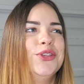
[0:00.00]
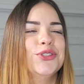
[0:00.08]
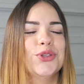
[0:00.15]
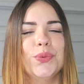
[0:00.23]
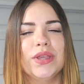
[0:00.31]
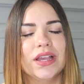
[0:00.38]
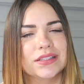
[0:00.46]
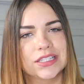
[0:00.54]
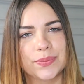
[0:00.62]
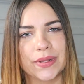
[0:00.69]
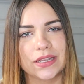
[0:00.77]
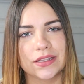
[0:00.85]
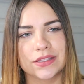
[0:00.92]
So we got
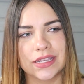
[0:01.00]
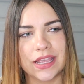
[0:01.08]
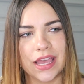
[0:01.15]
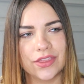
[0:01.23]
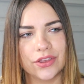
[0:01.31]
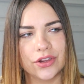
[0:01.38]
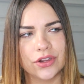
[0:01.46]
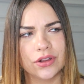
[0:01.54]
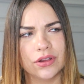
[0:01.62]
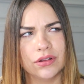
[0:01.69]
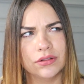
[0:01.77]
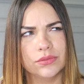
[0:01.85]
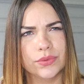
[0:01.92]
suspended together.
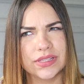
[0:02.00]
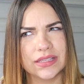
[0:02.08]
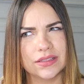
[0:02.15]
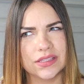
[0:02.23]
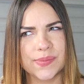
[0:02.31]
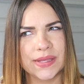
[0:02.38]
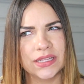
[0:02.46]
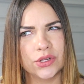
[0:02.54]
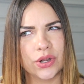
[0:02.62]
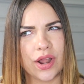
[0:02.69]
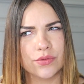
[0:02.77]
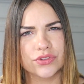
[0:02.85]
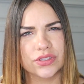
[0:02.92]
Or was I suspended, or
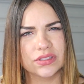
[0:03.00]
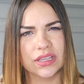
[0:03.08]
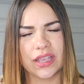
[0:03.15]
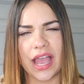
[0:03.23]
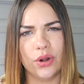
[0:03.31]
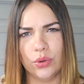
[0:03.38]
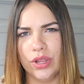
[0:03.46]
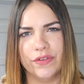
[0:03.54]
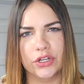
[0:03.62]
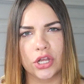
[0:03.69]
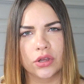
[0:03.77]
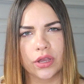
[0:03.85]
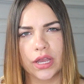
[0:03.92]
I was just like, I don't even
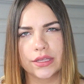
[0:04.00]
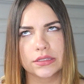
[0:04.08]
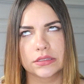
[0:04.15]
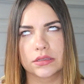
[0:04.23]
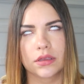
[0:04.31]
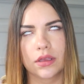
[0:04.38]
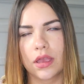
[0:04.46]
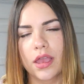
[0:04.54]
know, guys.